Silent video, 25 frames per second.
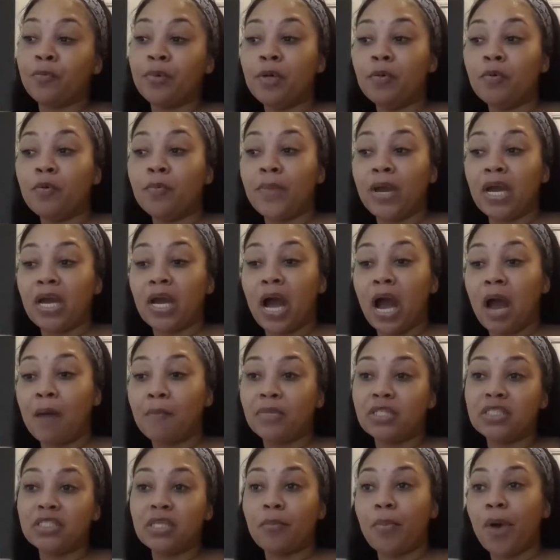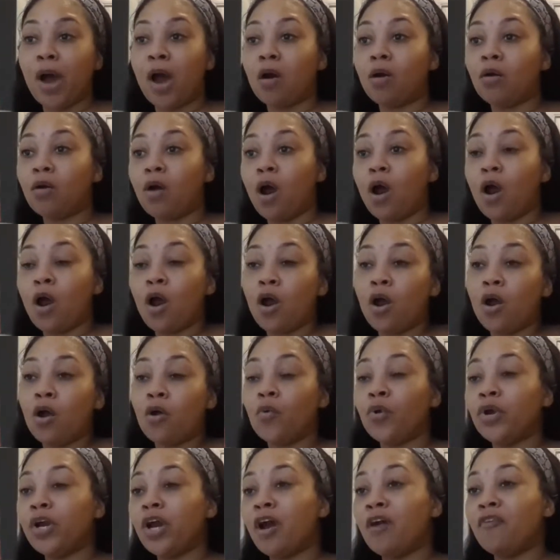when people make comments about
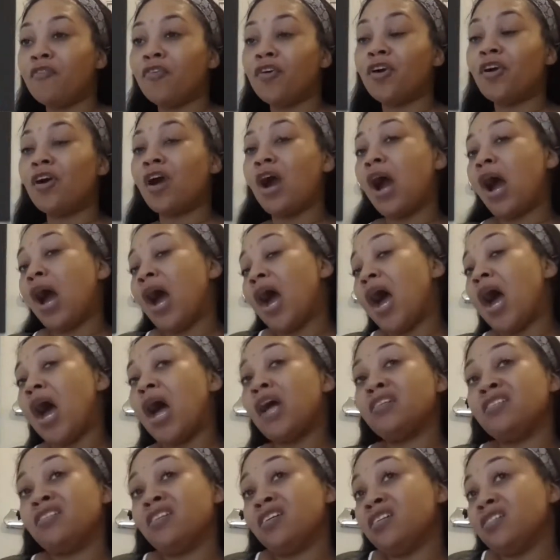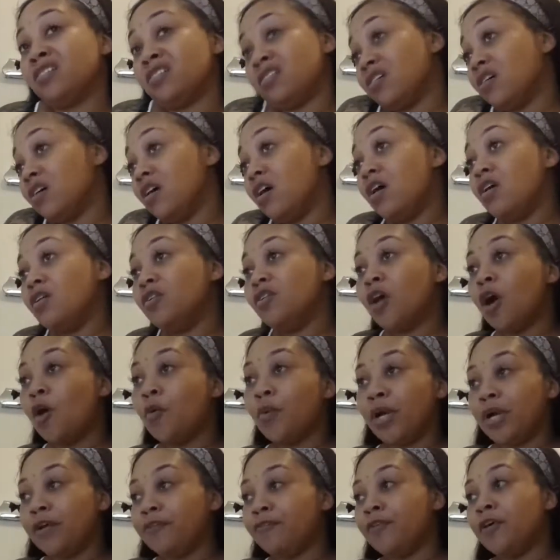her or whatever, I just
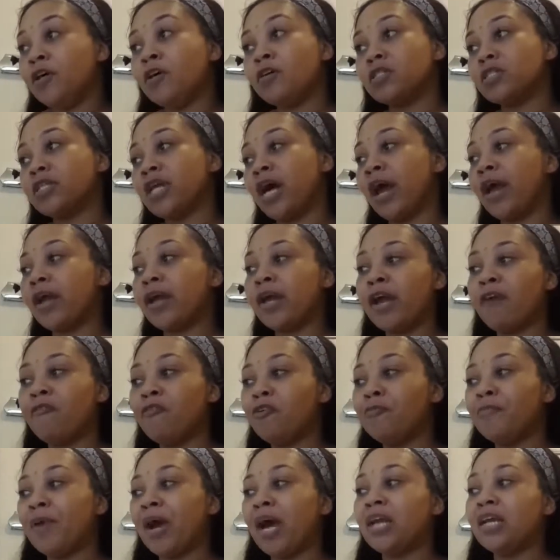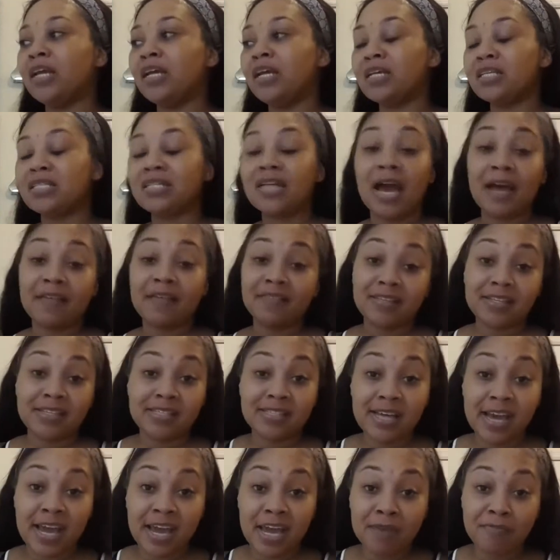know what it feels like. Everybody is not the
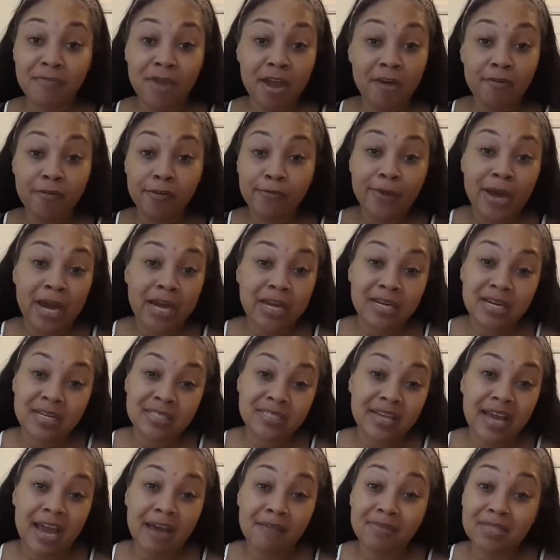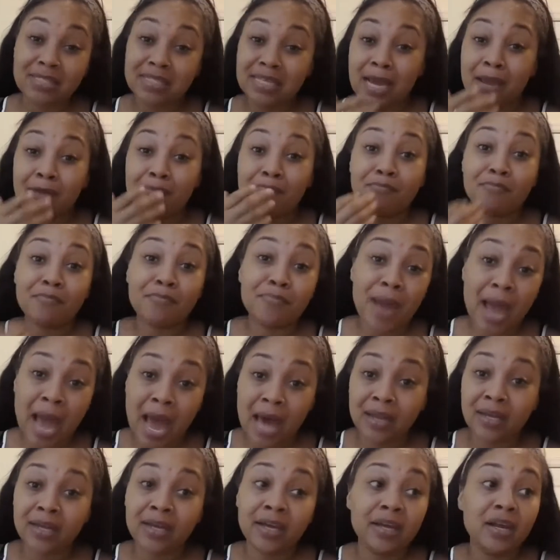same. Everybody doesn't have the same
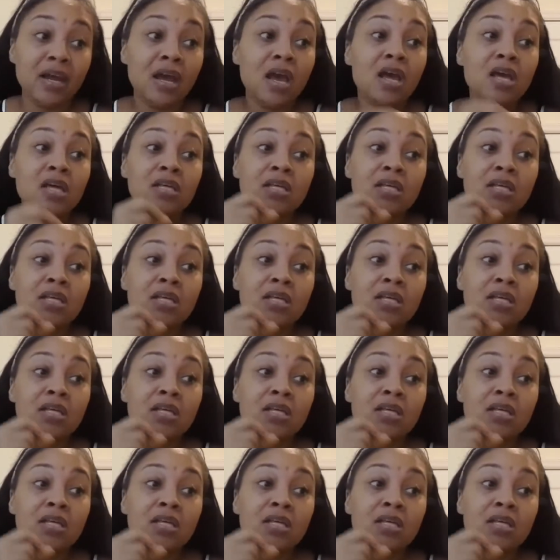palate.